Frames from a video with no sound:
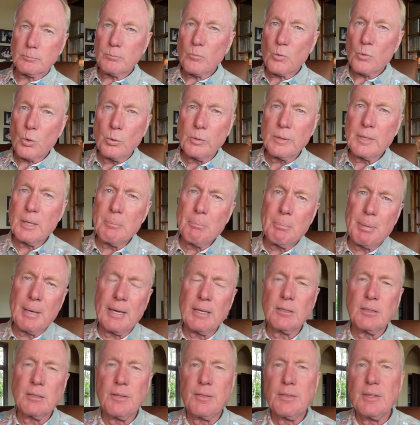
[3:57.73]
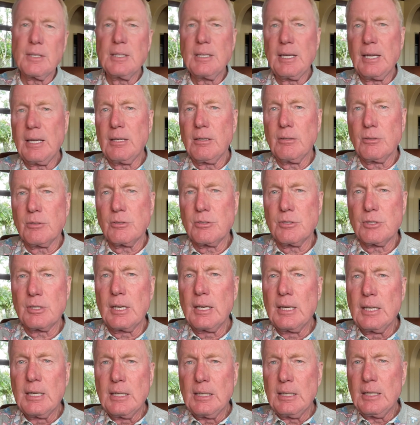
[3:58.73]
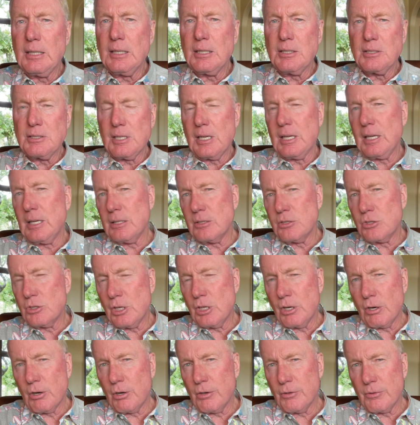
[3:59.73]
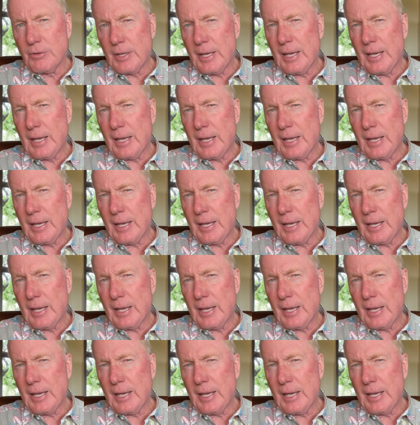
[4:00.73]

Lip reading: When they pounded the nails in His hands, she heard the